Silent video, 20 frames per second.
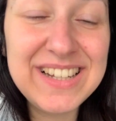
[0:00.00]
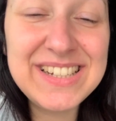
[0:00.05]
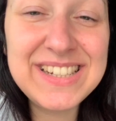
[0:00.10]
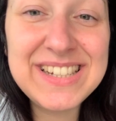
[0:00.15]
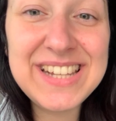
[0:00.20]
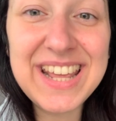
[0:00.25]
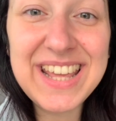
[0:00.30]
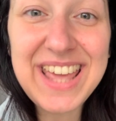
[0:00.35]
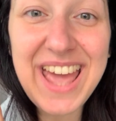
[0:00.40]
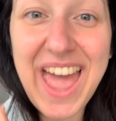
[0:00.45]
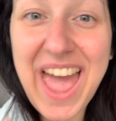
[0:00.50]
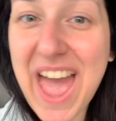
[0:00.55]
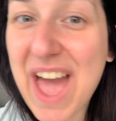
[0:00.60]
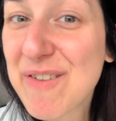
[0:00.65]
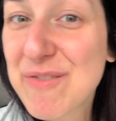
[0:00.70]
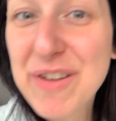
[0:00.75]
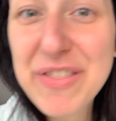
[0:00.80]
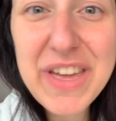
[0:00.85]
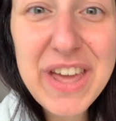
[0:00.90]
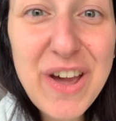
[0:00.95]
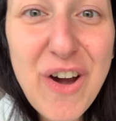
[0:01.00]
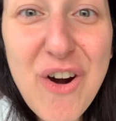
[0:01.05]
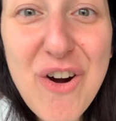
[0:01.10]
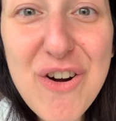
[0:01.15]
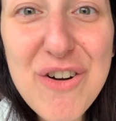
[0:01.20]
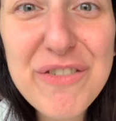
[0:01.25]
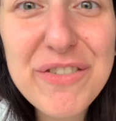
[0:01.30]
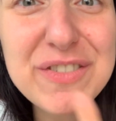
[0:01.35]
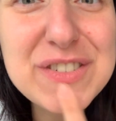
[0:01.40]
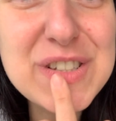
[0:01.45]
take everything
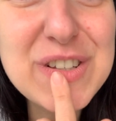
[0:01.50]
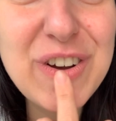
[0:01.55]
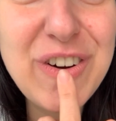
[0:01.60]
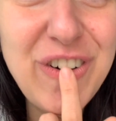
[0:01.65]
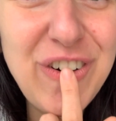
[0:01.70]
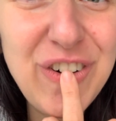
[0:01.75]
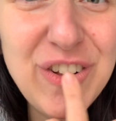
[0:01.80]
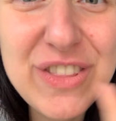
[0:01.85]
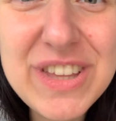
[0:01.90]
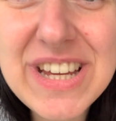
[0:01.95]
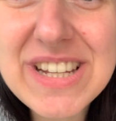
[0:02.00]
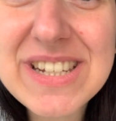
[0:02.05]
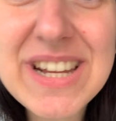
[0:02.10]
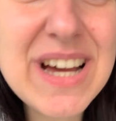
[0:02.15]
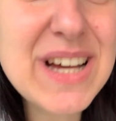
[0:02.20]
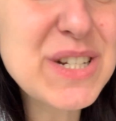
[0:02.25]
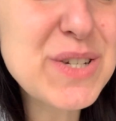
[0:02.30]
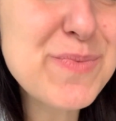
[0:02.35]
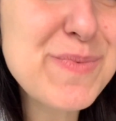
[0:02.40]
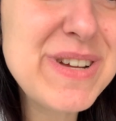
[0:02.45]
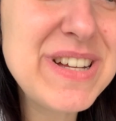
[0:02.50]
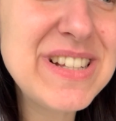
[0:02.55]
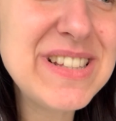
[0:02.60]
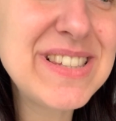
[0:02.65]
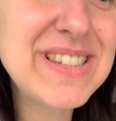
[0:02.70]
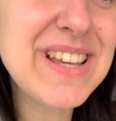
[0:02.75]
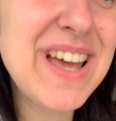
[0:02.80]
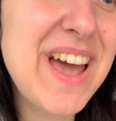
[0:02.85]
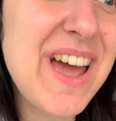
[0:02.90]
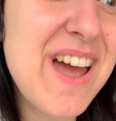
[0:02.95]
off. So all the
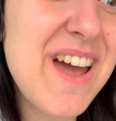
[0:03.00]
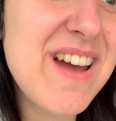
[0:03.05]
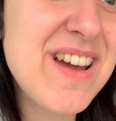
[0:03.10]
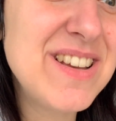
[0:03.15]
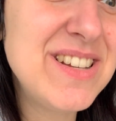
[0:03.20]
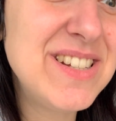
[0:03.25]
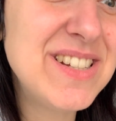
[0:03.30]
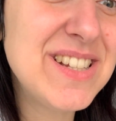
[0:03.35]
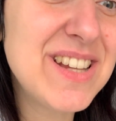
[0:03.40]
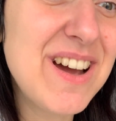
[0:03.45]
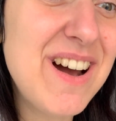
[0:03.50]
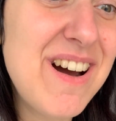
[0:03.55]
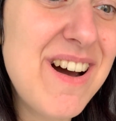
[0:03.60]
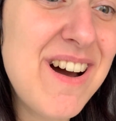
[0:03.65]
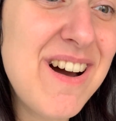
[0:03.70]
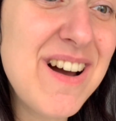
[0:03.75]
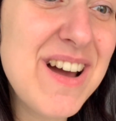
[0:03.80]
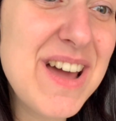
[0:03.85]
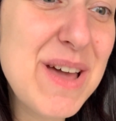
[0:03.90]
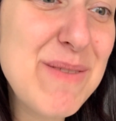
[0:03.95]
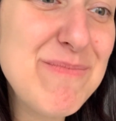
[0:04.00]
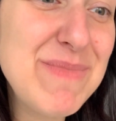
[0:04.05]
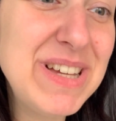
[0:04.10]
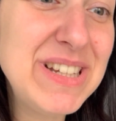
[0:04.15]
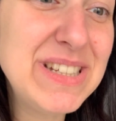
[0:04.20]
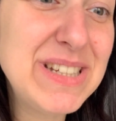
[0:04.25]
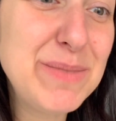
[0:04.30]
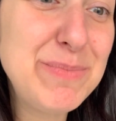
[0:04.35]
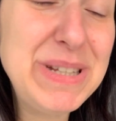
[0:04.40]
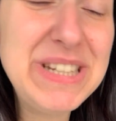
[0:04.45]
attachments and I am
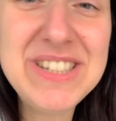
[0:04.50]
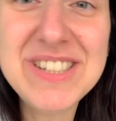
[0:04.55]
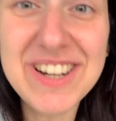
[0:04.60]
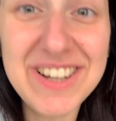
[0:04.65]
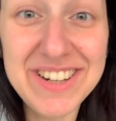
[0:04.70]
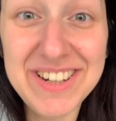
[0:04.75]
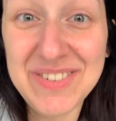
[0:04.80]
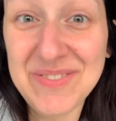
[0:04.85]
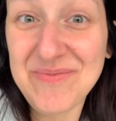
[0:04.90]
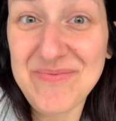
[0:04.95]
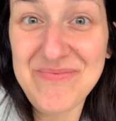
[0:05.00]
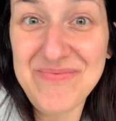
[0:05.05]
meant to be done.